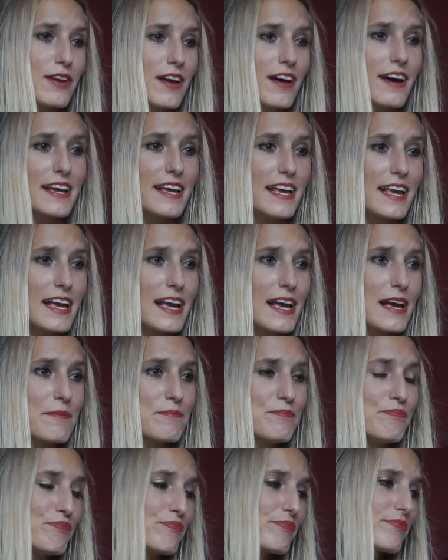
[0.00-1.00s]
liking
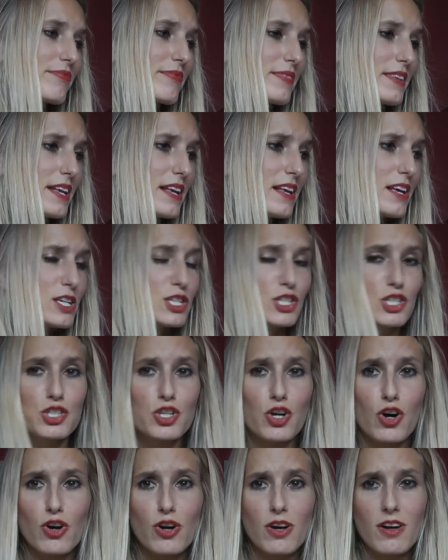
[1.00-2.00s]
a
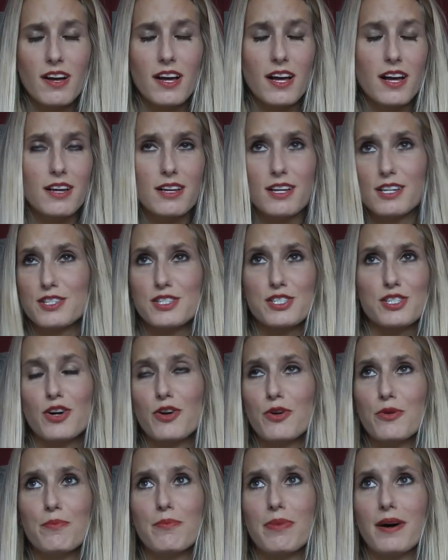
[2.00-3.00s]

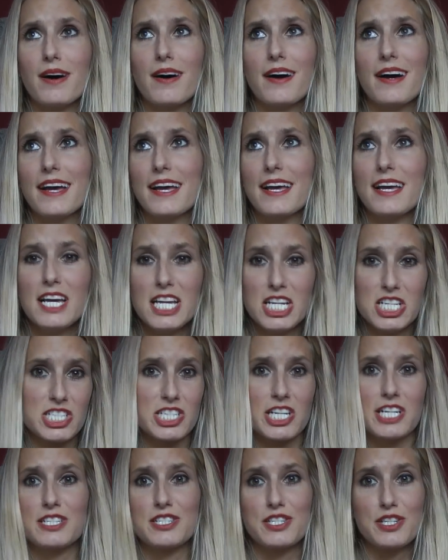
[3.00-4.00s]
song by
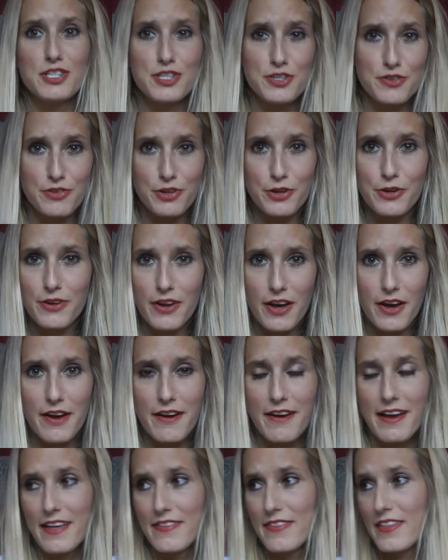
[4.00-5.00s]
Jason
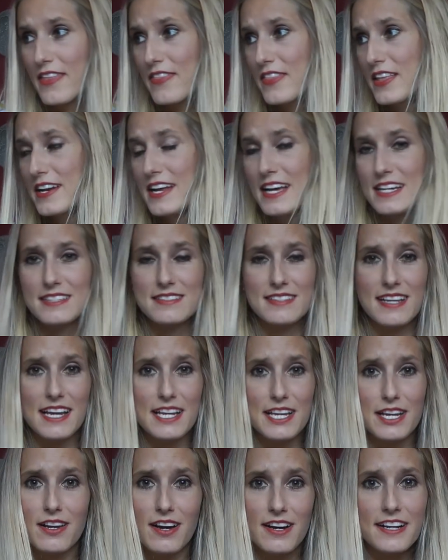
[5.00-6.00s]
Derulo and then the next
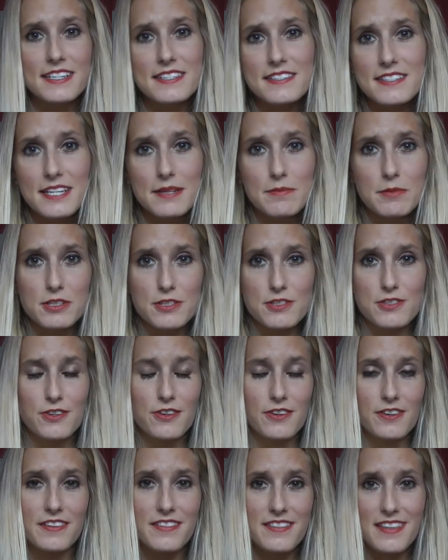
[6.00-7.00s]
day you like a Slipknot
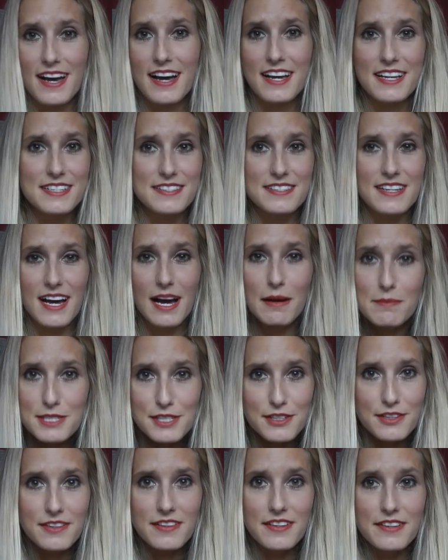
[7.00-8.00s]
song. That is
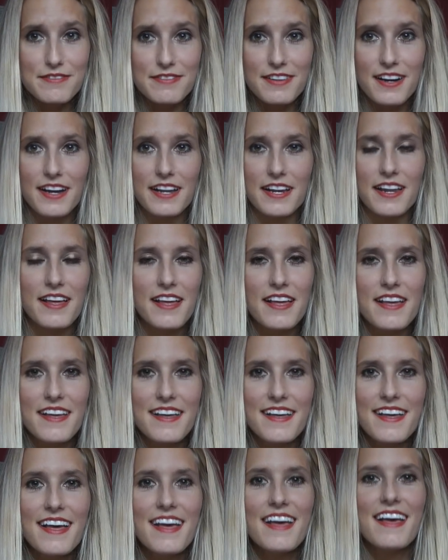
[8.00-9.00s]
absolutely fine.
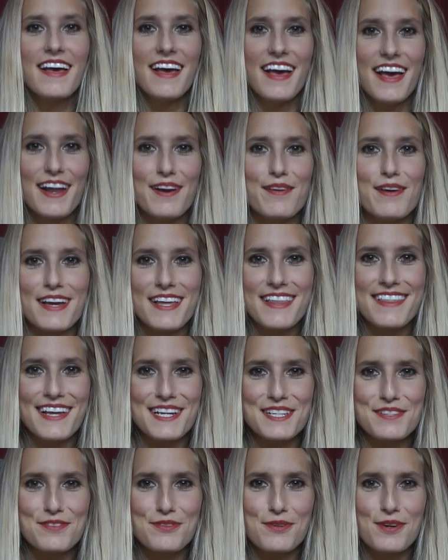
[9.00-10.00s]
Anyway,
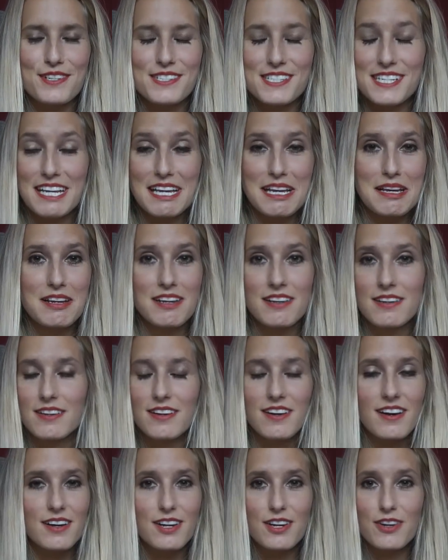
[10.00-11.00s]
thanks for watching.
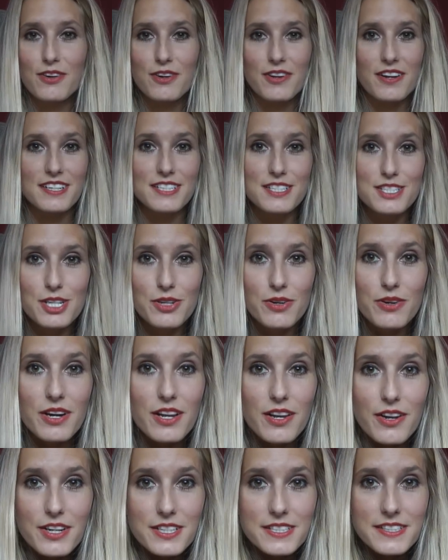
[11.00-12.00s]
God, I talk
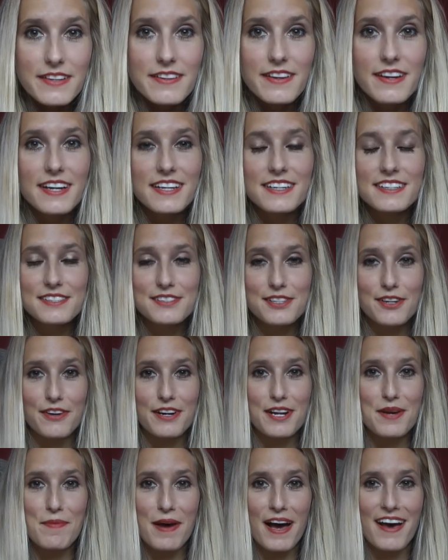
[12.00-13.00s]
a lot, don't I?
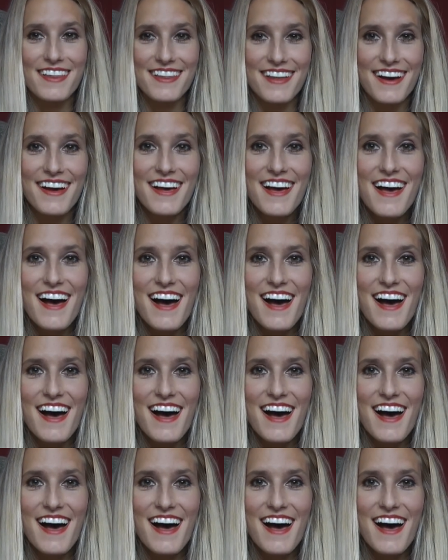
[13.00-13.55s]
Sorry about that.